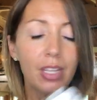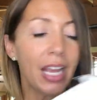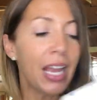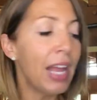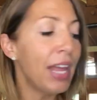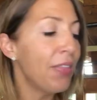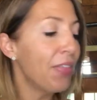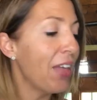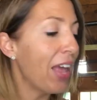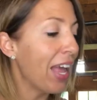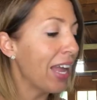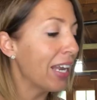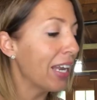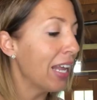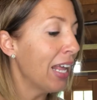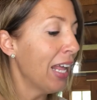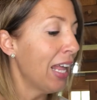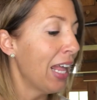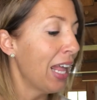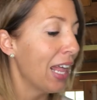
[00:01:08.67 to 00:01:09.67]
And then
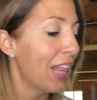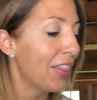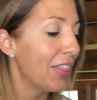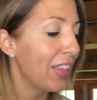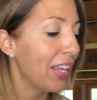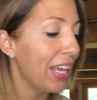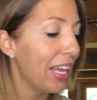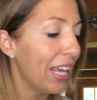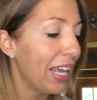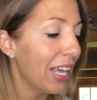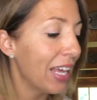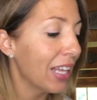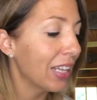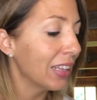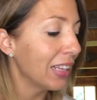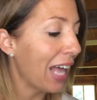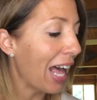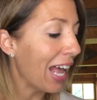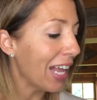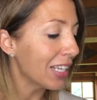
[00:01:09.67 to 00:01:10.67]
the
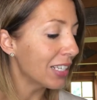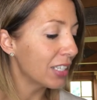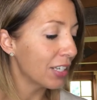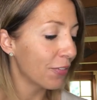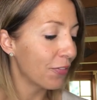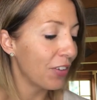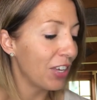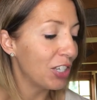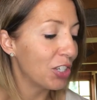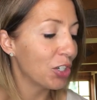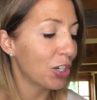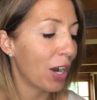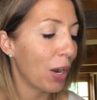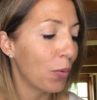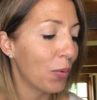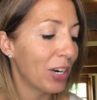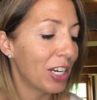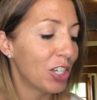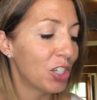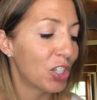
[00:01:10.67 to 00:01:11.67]
last feature I
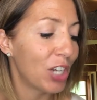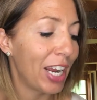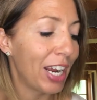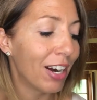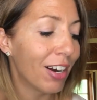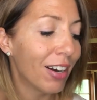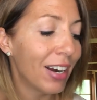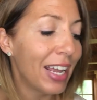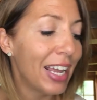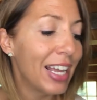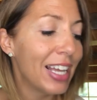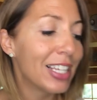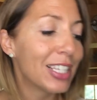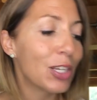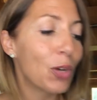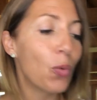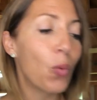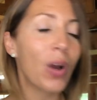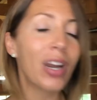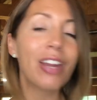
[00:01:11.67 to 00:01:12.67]
wanna share is
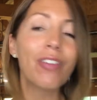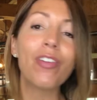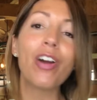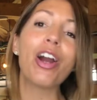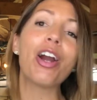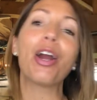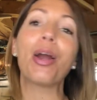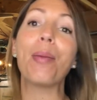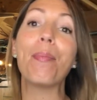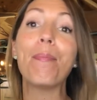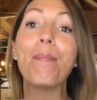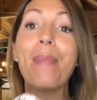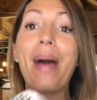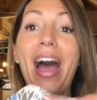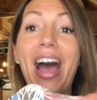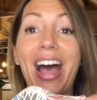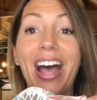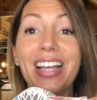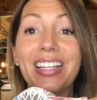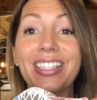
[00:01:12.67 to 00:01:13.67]
one of our
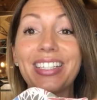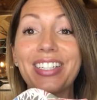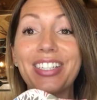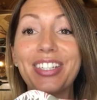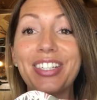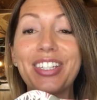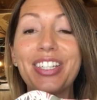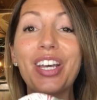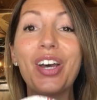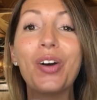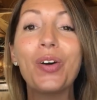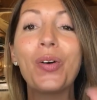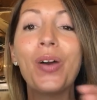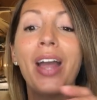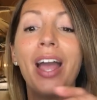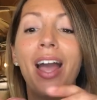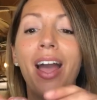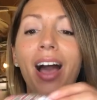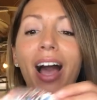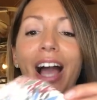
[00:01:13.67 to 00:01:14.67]
masks. So
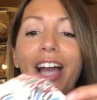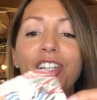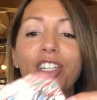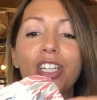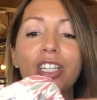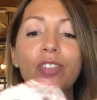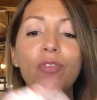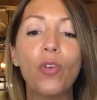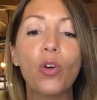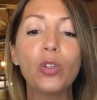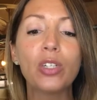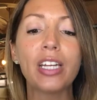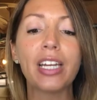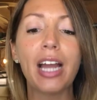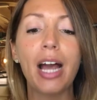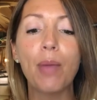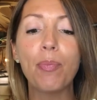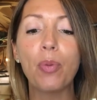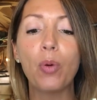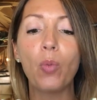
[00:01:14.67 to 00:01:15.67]
I just folded
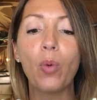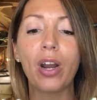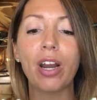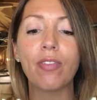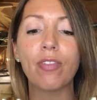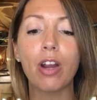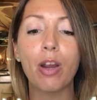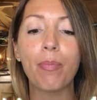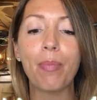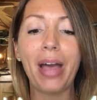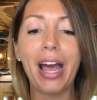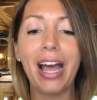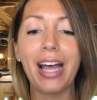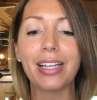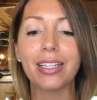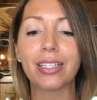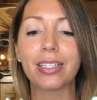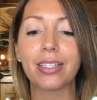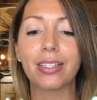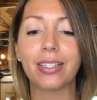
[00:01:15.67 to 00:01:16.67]
up one of our
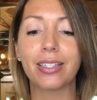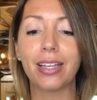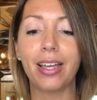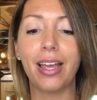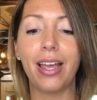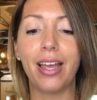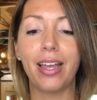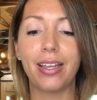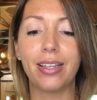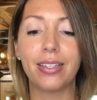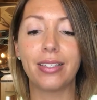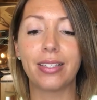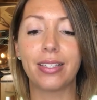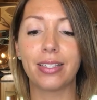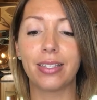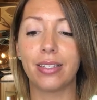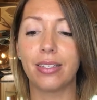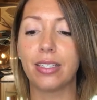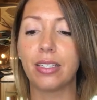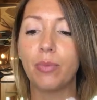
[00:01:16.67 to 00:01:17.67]
masks
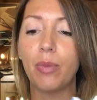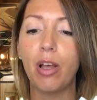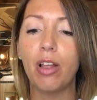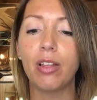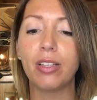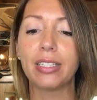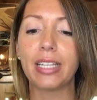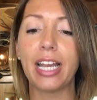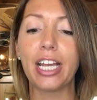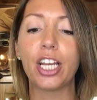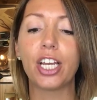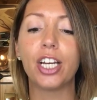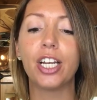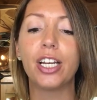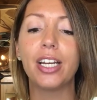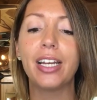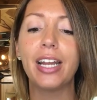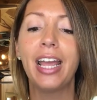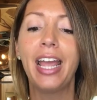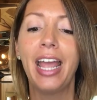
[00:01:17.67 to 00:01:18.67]
as small as I
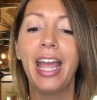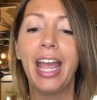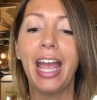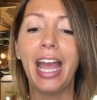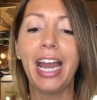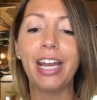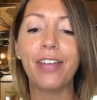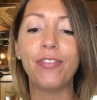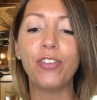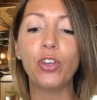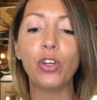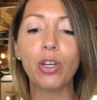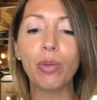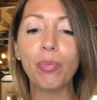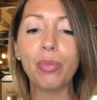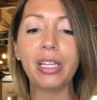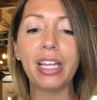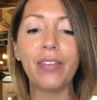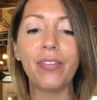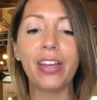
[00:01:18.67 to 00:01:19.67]
could. And if you can
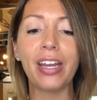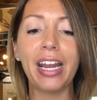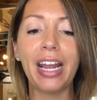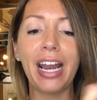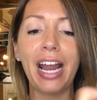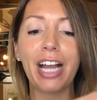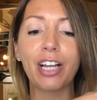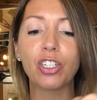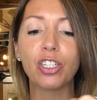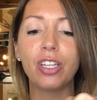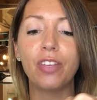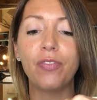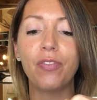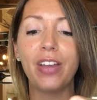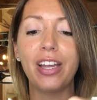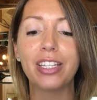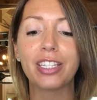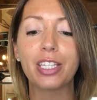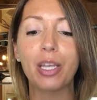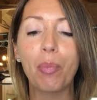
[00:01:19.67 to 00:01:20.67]
believe it, it actually
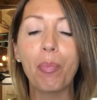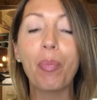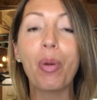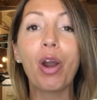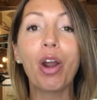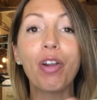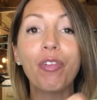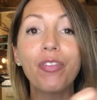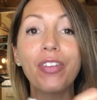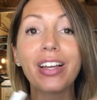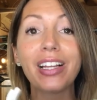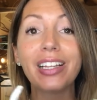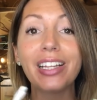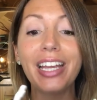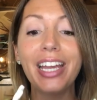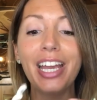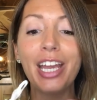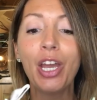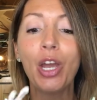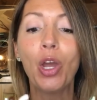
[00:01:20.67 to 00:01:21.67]
fits
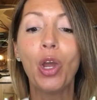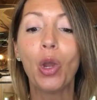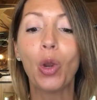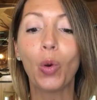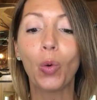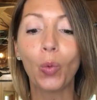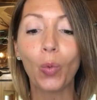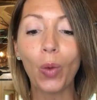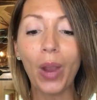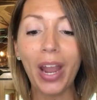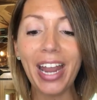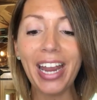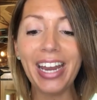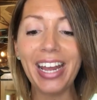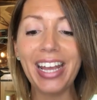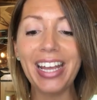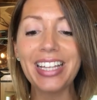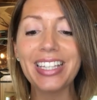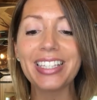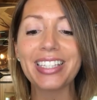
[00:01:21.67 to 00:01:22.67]
perfectly right
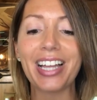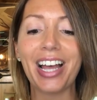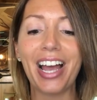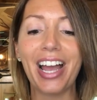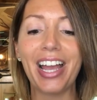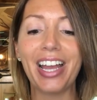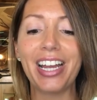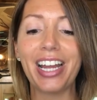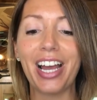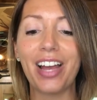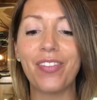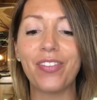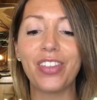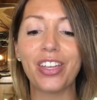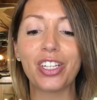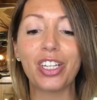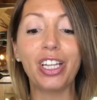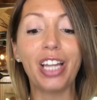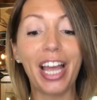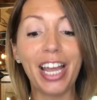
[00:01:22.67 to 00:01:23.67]
inside of
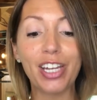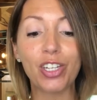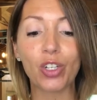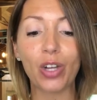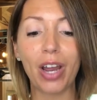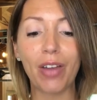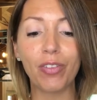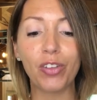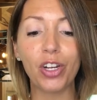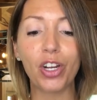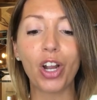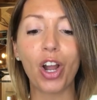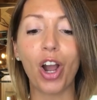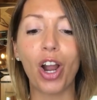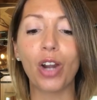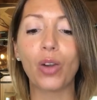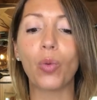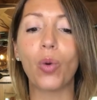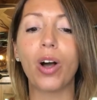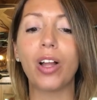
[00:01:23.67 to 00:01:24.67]
the Light Traveler
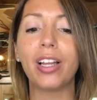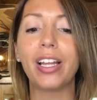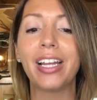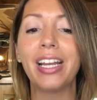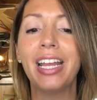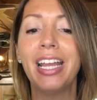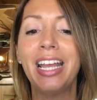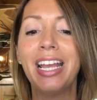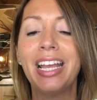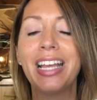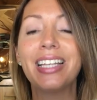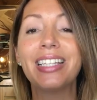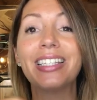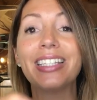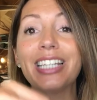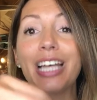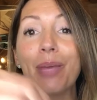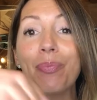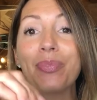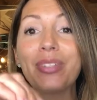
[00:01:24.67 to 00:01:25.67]
card wallet,
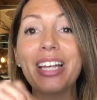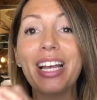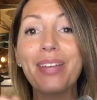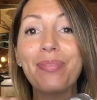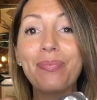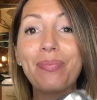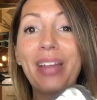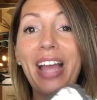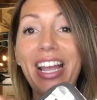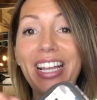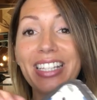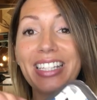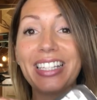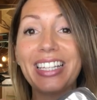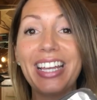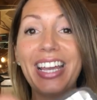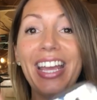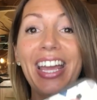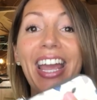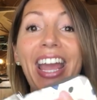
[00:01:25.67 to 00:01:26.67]
zips up
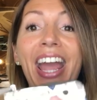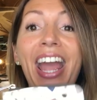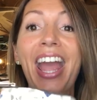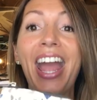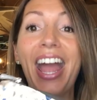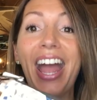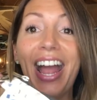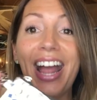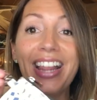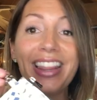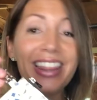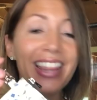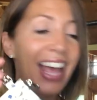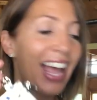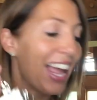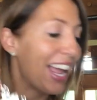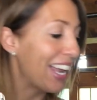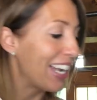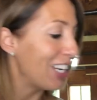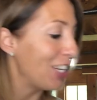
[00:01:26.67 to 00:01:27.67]
nicely, and
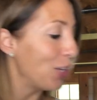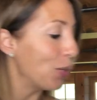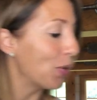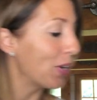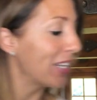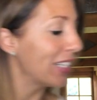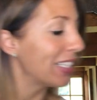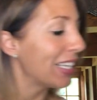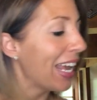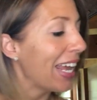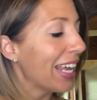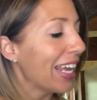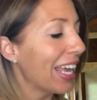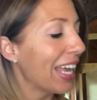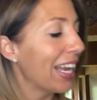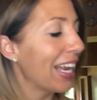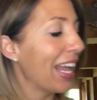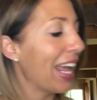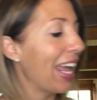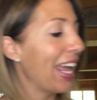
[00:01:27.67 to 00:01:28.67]
then you could take
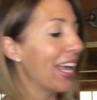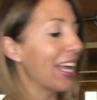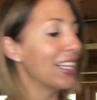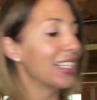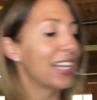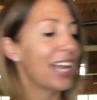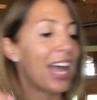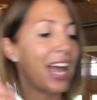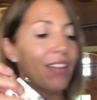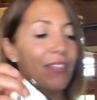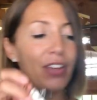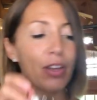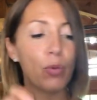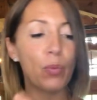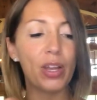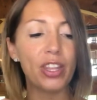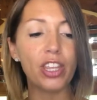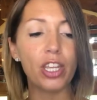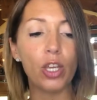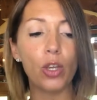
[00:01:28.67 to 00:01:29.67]
it and have it
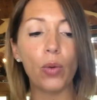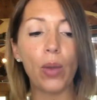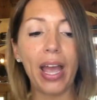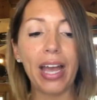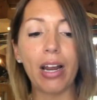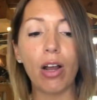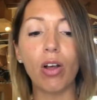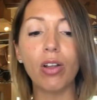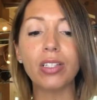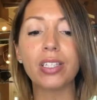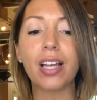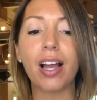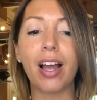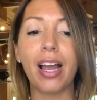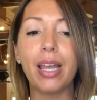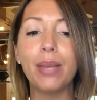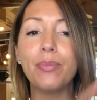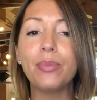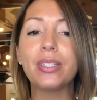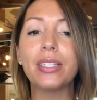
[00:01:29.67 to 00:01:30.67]
with you at all
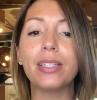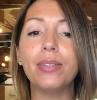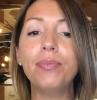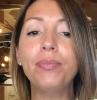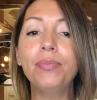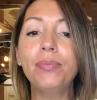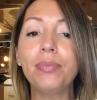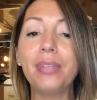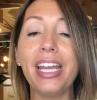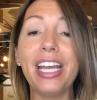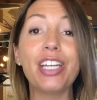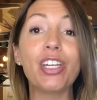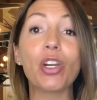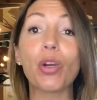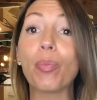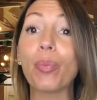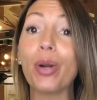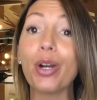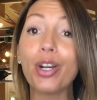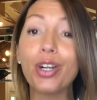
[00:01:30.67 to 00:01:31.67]
times in
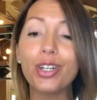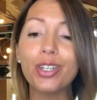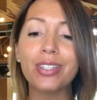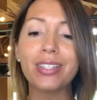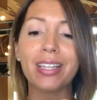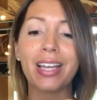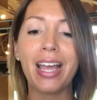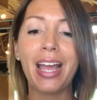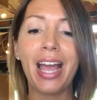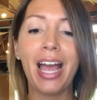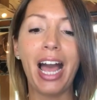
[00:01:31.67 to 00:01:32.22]
your purse.